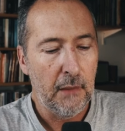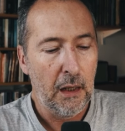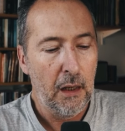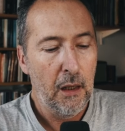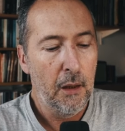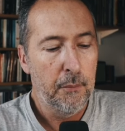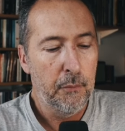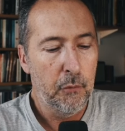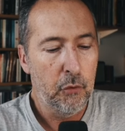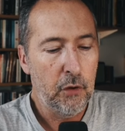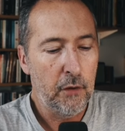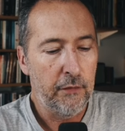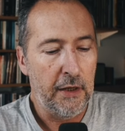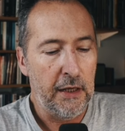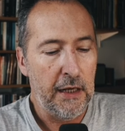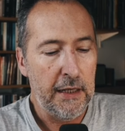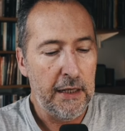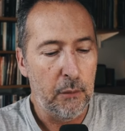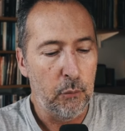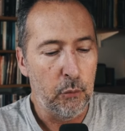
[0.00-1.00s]
Moreover,
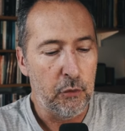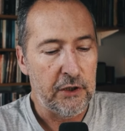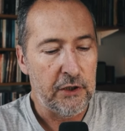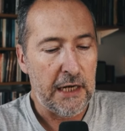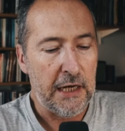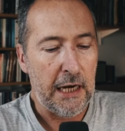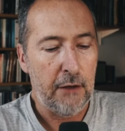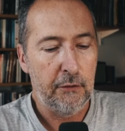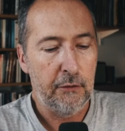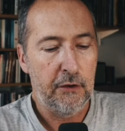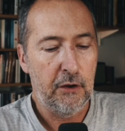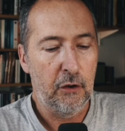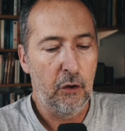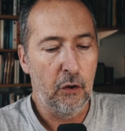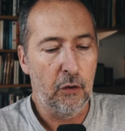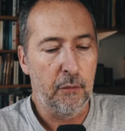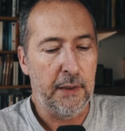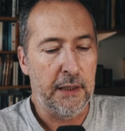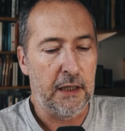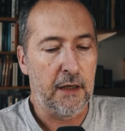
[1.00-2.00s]
Lenin was carried
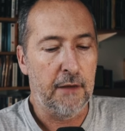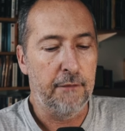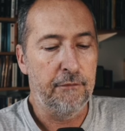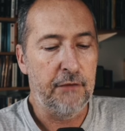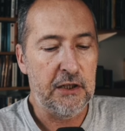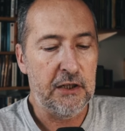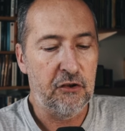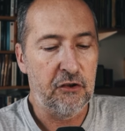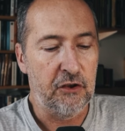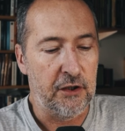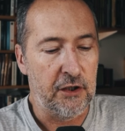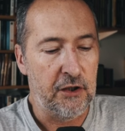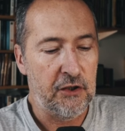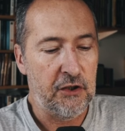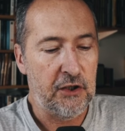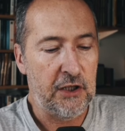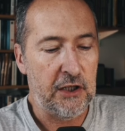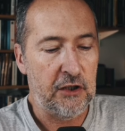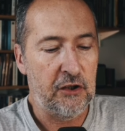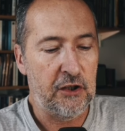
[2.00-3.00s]
along by the conviction that
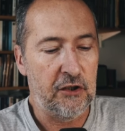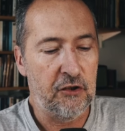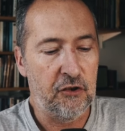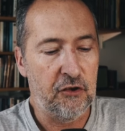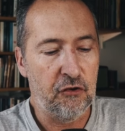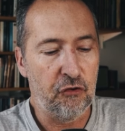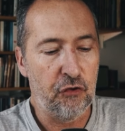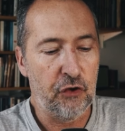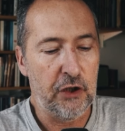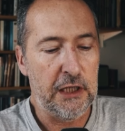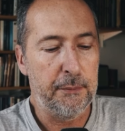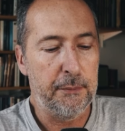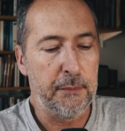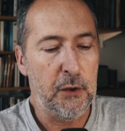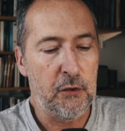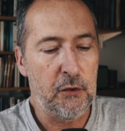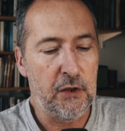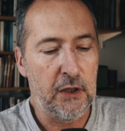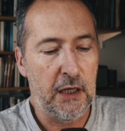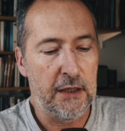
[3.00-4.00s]
such extreme
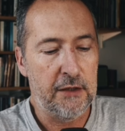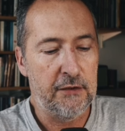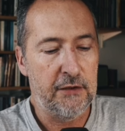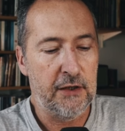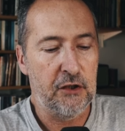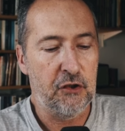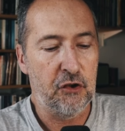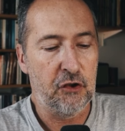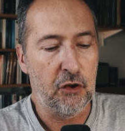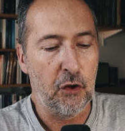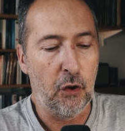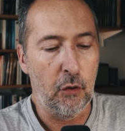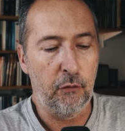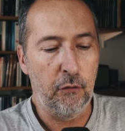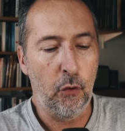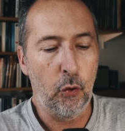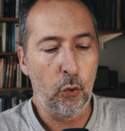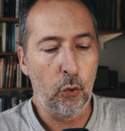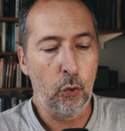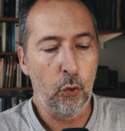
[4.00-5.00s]
utilization of
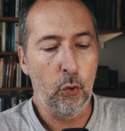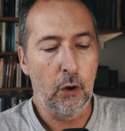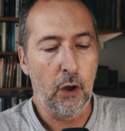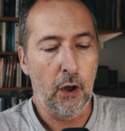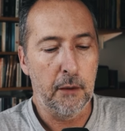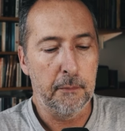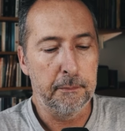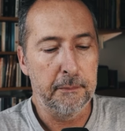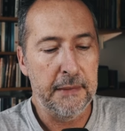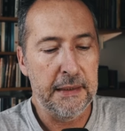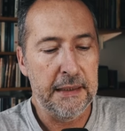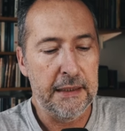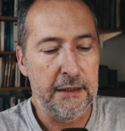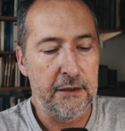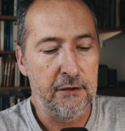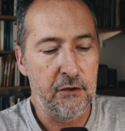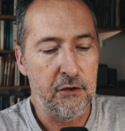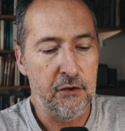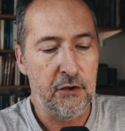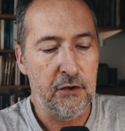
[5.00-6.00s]
all
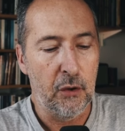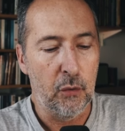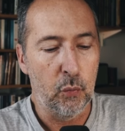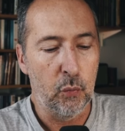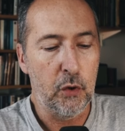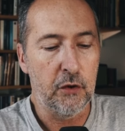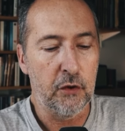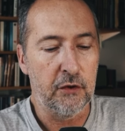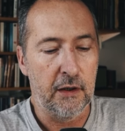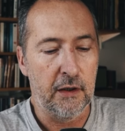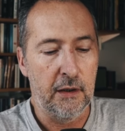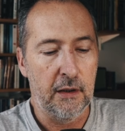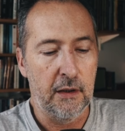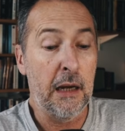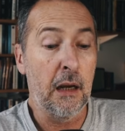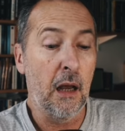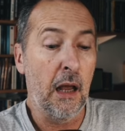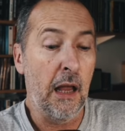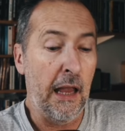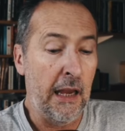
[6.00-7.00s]
means would,
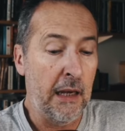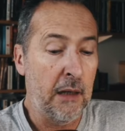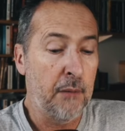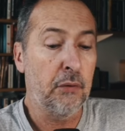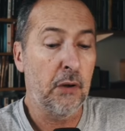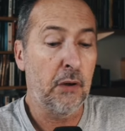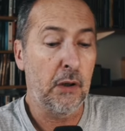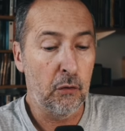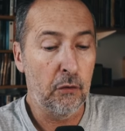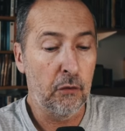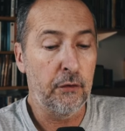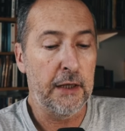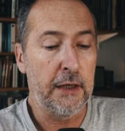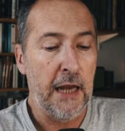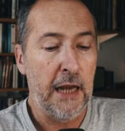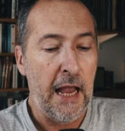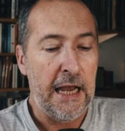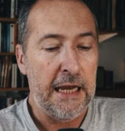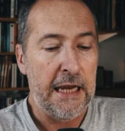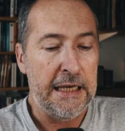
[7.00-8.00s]
a priori,
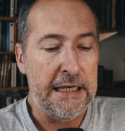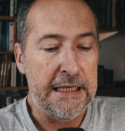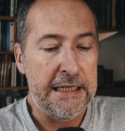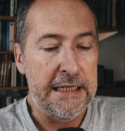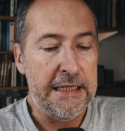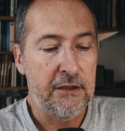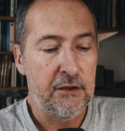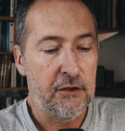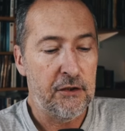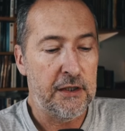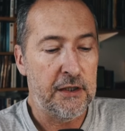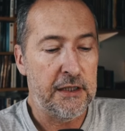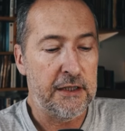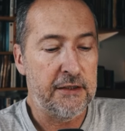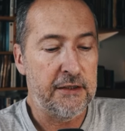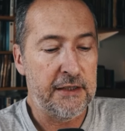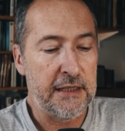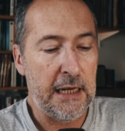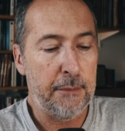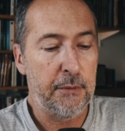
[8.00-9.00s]
lead to the
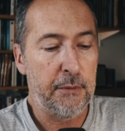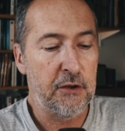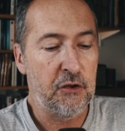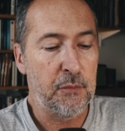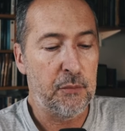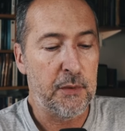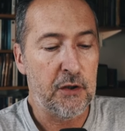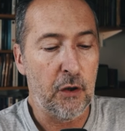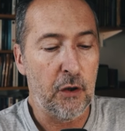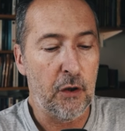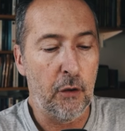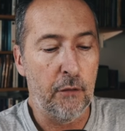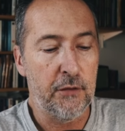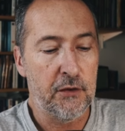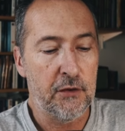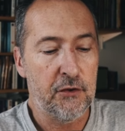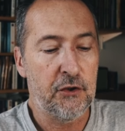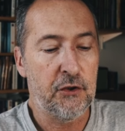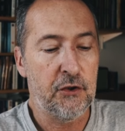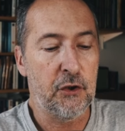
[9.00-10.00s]
establishment of
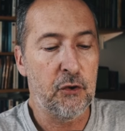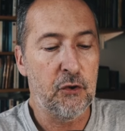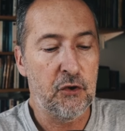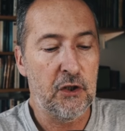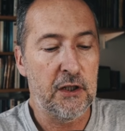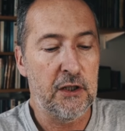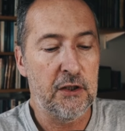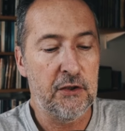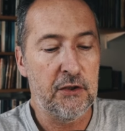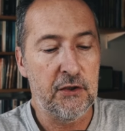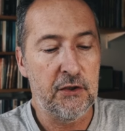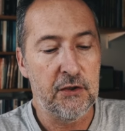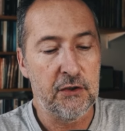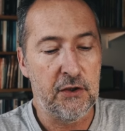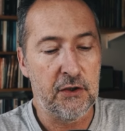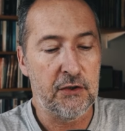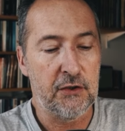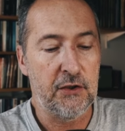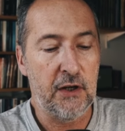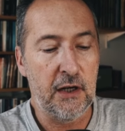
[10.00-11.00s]
socialist
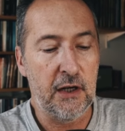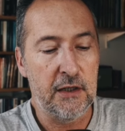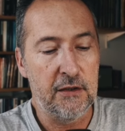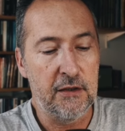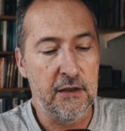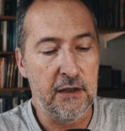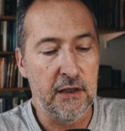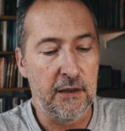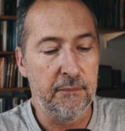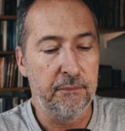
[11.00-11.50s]
society.